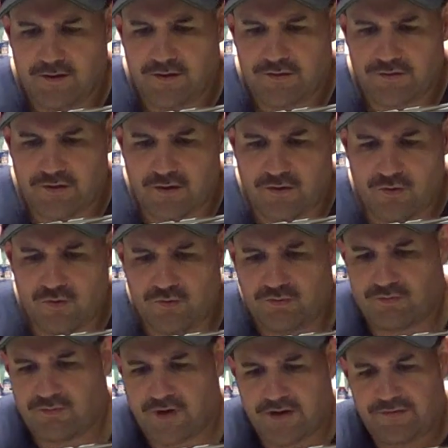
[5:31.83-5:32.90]
So
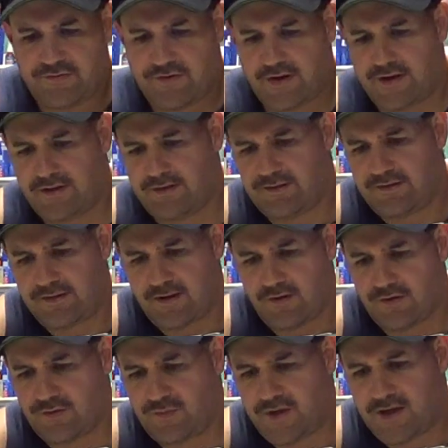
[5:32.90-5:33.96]
my friend
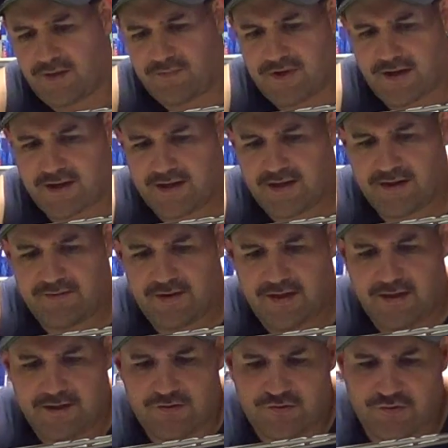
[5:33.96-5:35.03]
tells me I'm not going to have
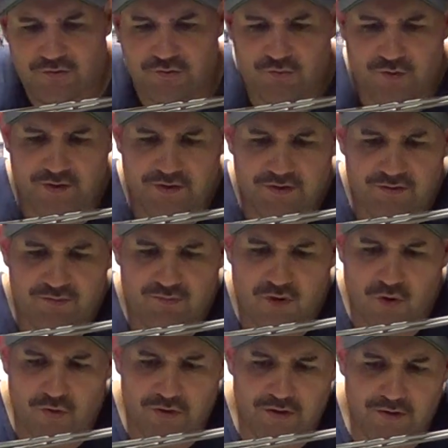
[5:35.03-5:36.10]
any issues with this
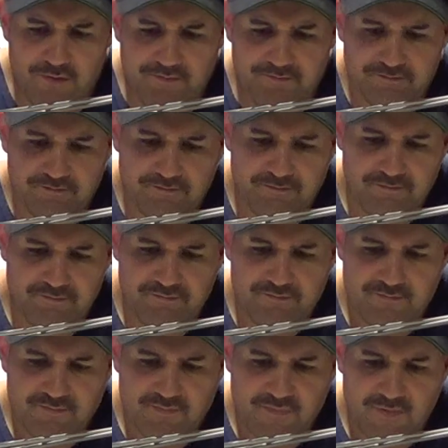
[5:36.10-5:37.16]
motor,
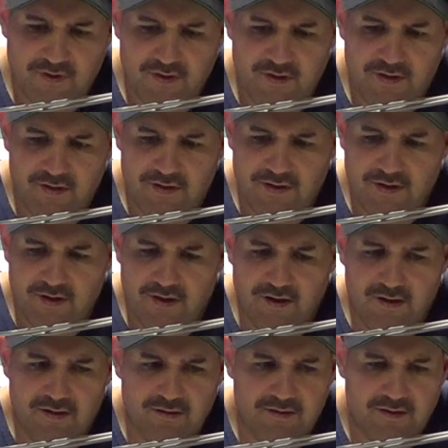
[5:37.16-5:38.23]

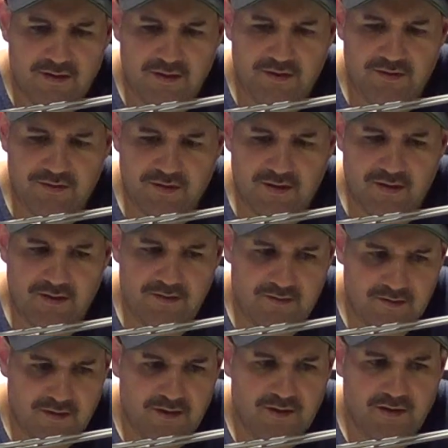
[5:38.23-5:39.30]
and he said
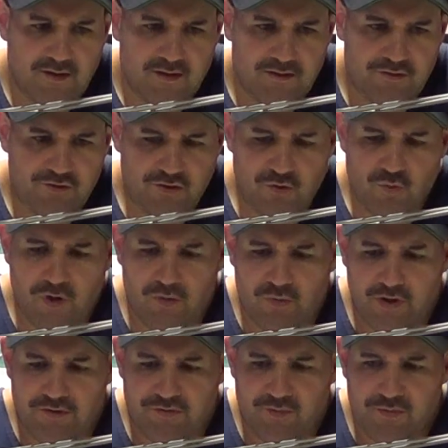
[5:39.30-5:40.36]
should have went
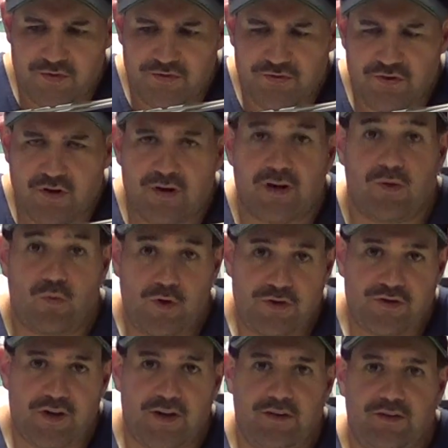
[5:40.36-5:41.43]
with it from the start. I
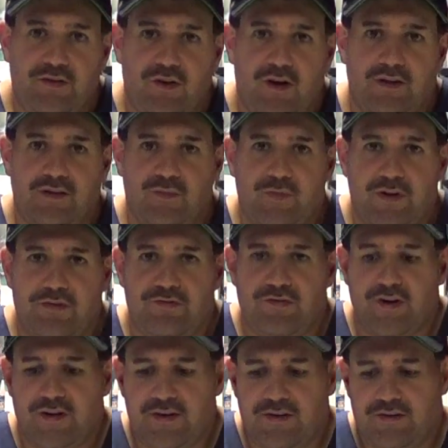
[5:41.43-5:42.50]
wish I talked to my
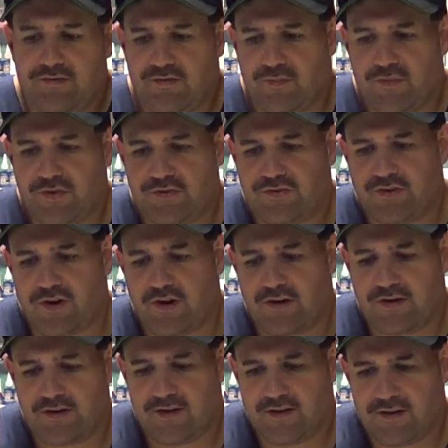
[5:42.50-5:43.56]
friend from the
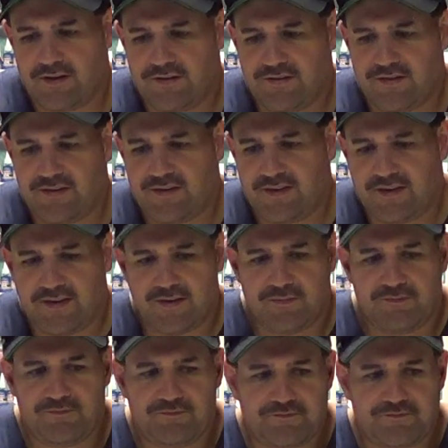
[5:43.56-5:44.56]
start and listened to him,